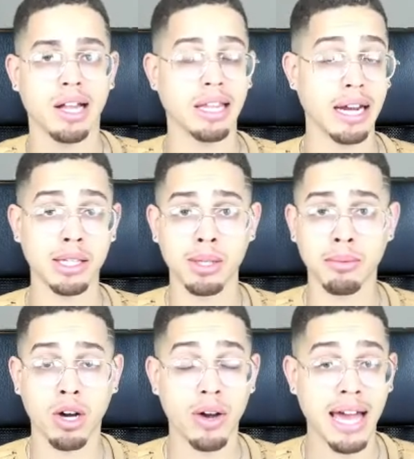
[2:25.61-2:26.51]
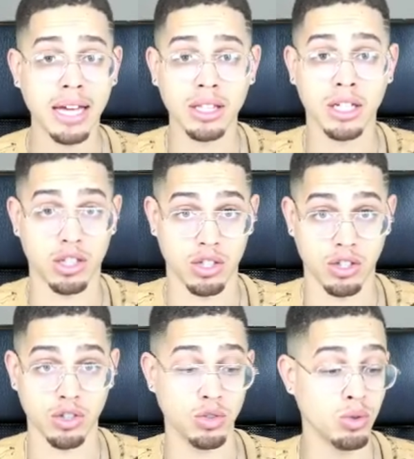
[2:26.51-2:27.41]
letting them know, hey, look,
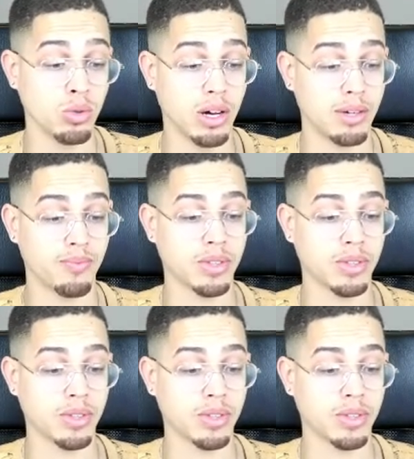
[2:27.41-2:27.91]
you